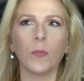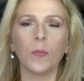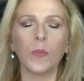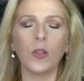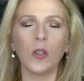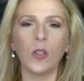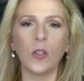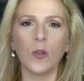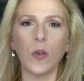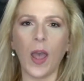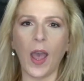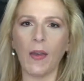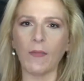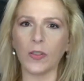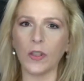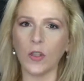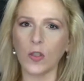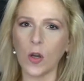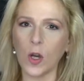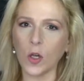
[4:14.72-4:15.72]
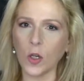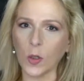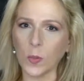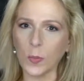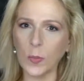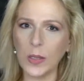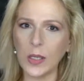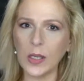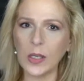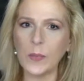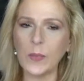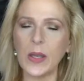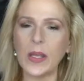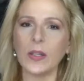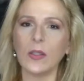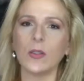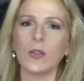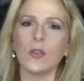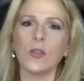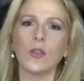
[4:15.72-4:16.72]
to have a stronger pigment
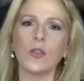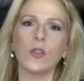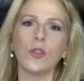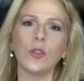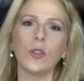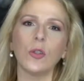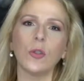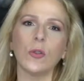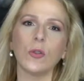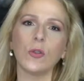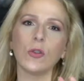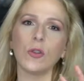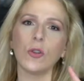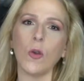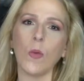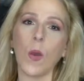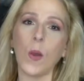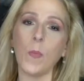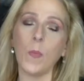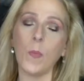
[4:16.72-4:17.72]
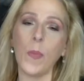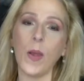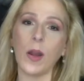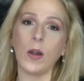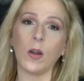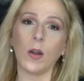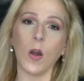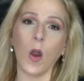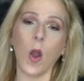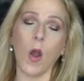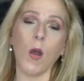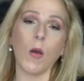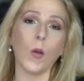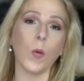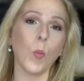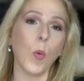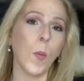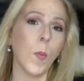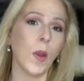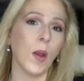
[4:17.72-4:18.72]
to show up better on
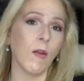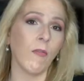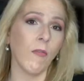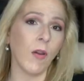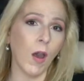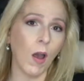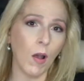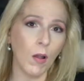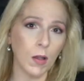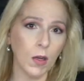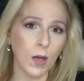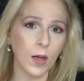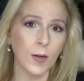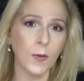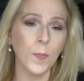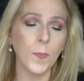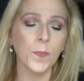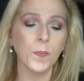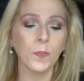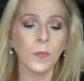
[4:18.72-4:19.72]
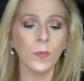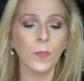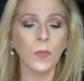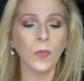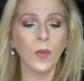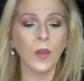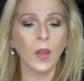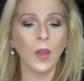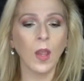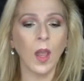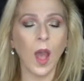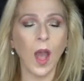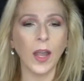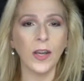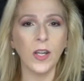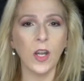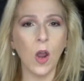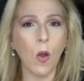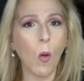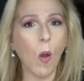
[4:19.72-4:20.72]
women of color. I
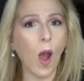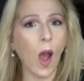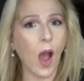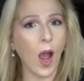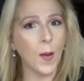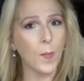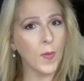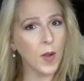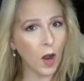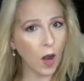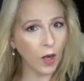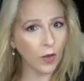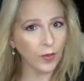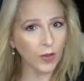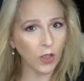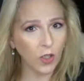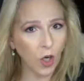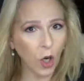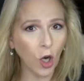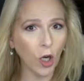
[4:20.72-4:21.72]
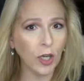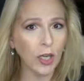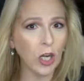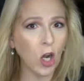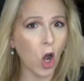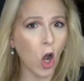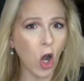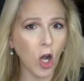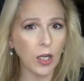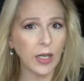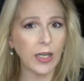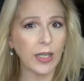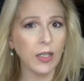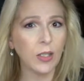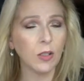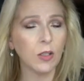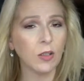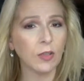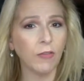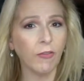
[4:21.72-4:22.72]
know I'm not the target
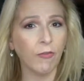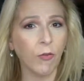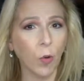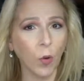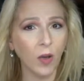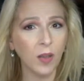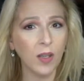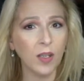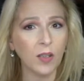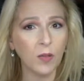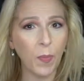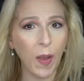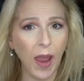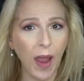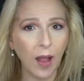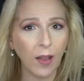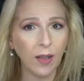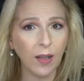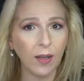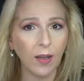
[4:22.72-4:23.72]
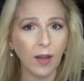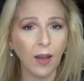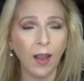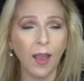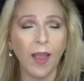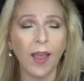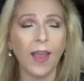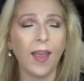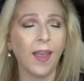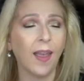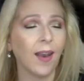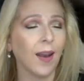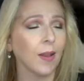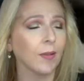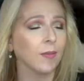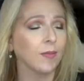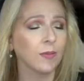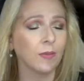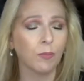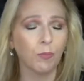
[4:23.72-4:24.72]
audience for this palette, and
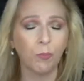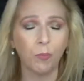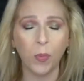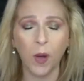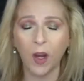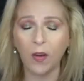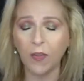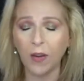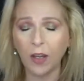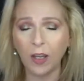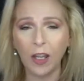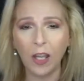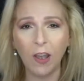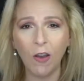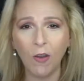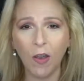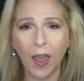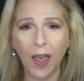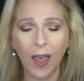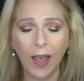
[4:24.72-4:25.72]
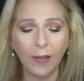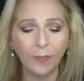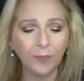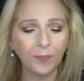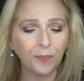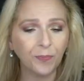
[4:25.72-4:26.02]
it's perfectly okay.